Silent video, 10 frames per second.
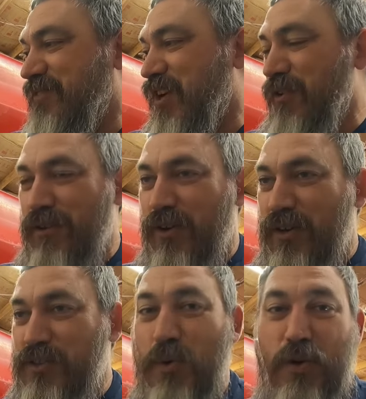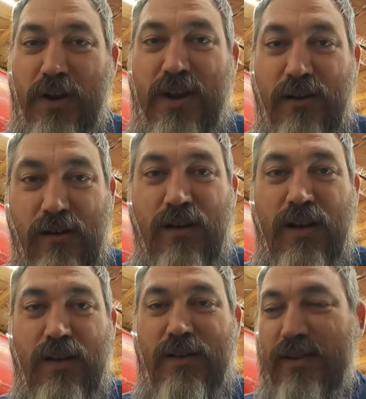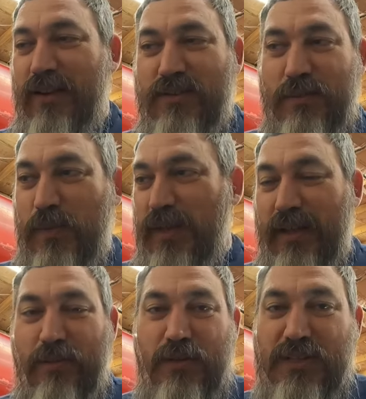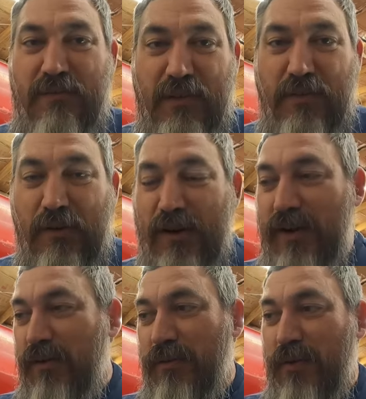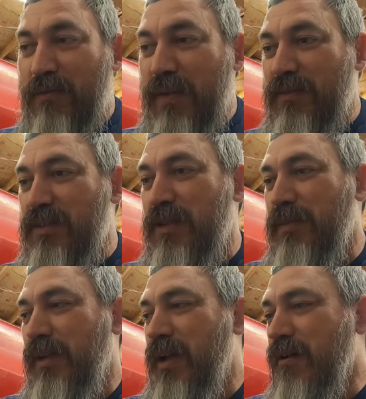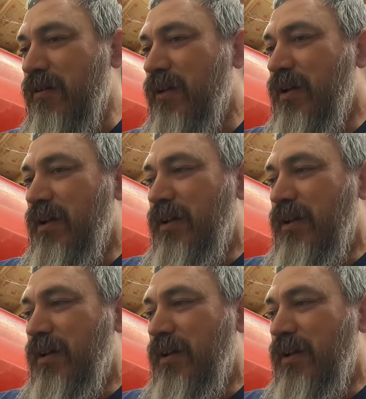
taller or a shorter gear, you know, something like a 373 or a 350 something gear,